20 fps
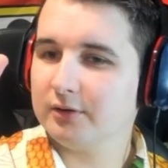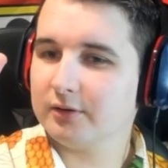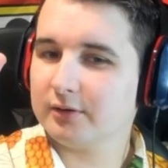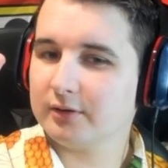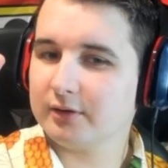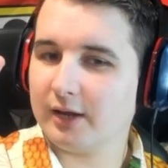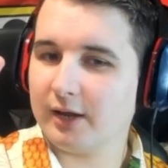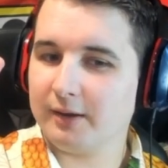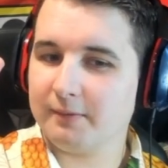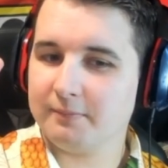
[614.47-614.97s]

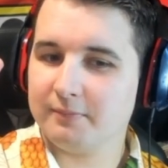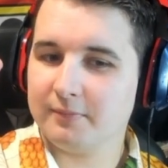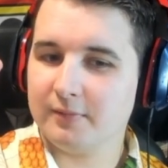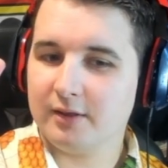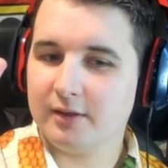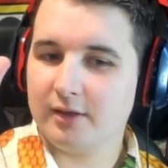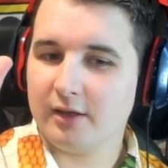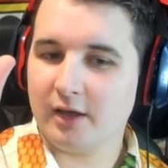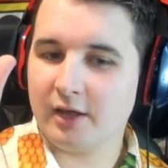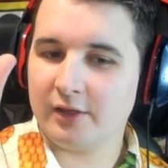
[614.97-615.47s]
Okay,
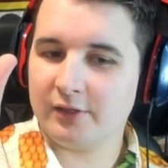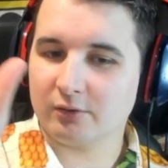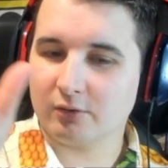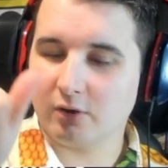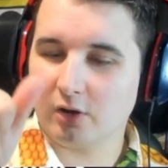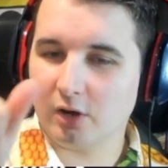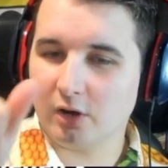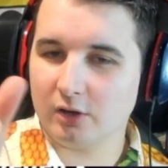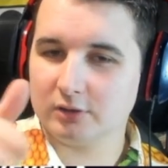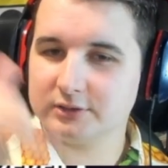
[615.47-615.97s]
and they're
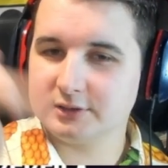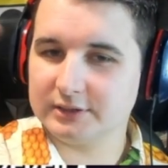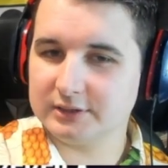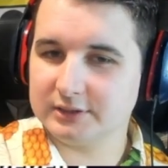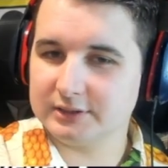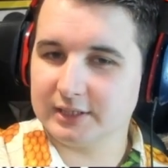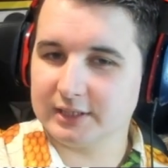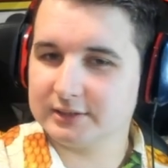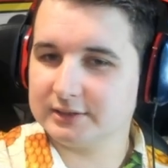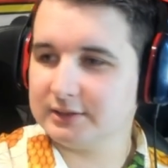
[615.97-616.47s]
all
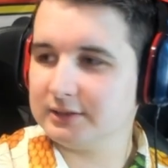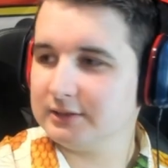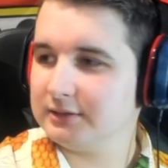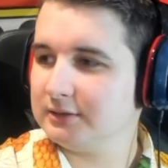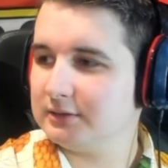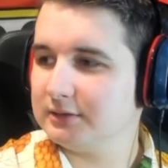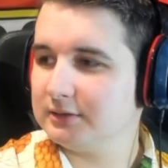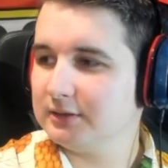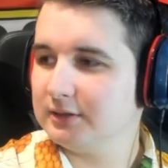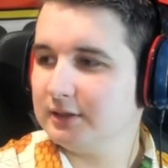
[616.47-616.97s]

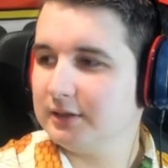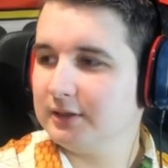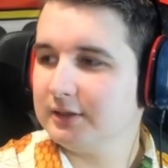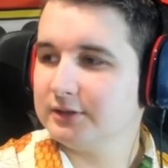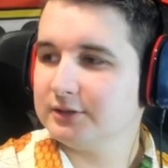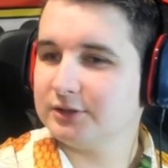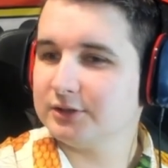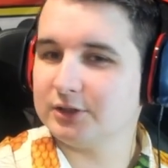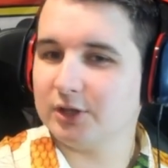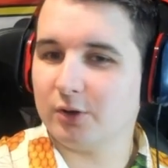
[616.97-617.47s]
6s.
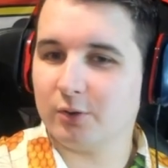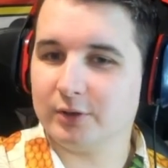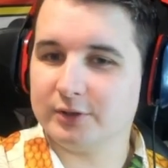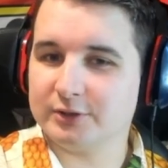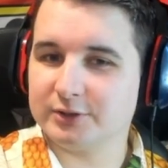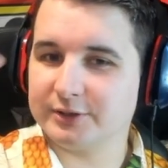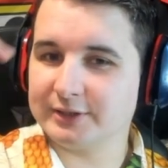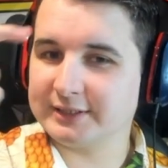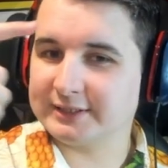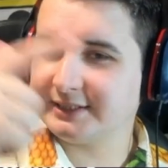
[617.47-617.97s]
So it's
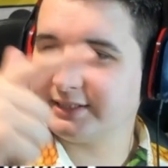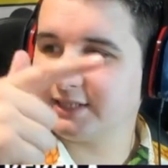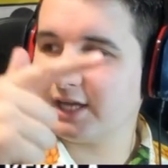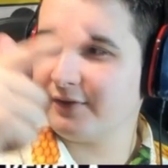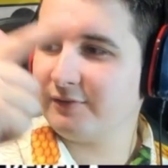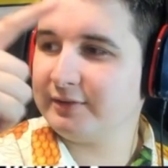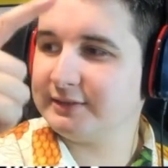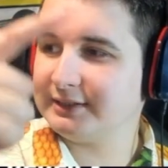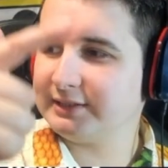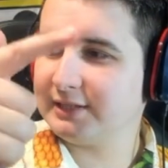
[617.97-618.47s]
saying
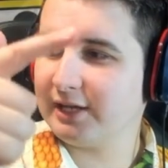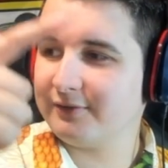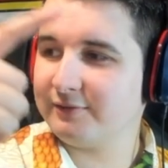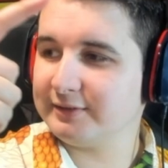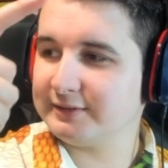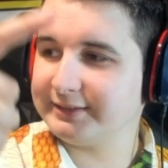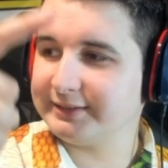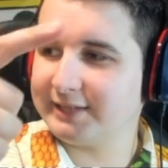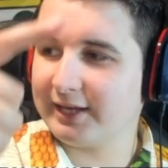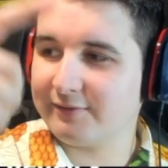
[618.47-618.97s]
7, 7,
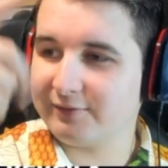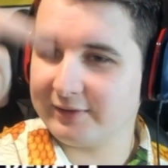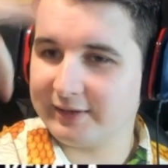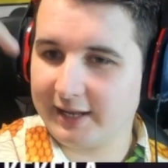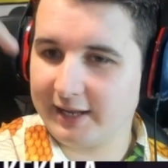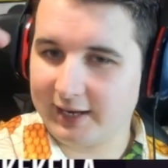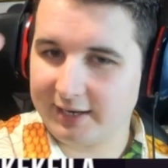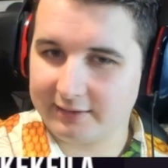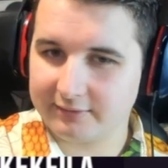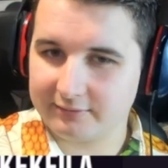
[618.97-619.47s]
7,
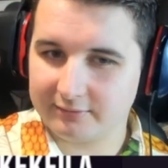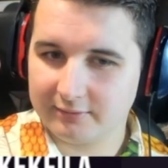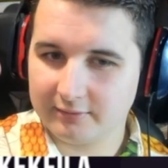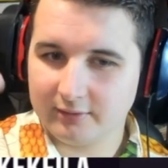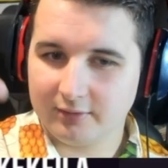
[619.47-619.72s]
8.